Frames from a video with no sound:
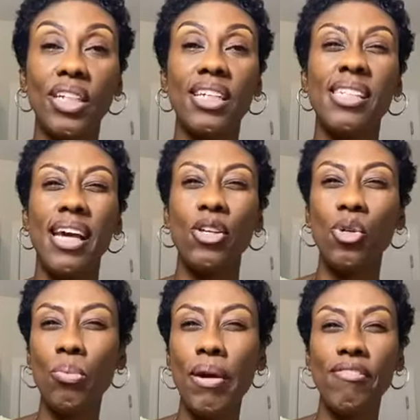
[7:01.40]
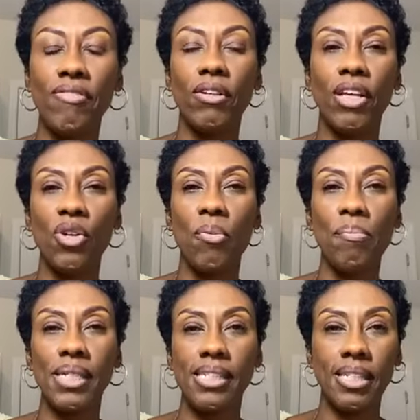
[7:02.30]
what it is that you may feel that you're
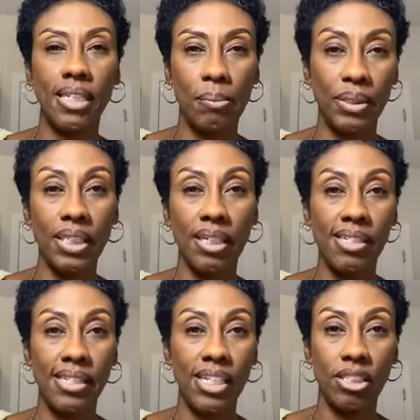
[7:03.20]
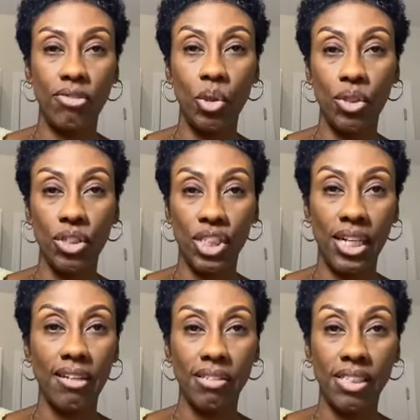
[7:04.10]
missing in a particular stage of you and your
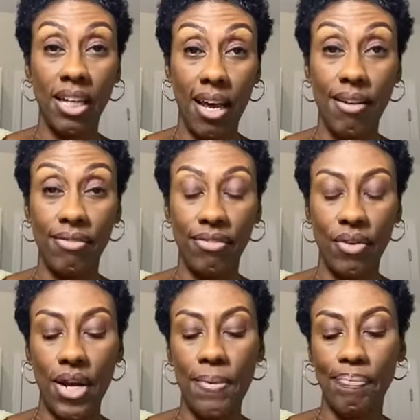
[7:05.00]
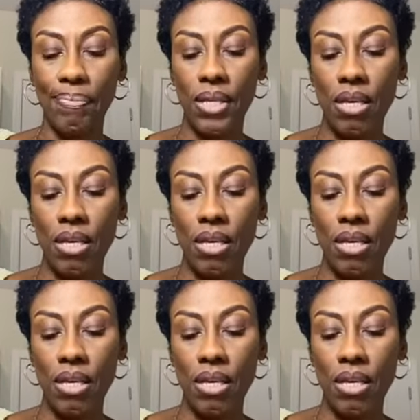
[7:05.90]
child's life, right?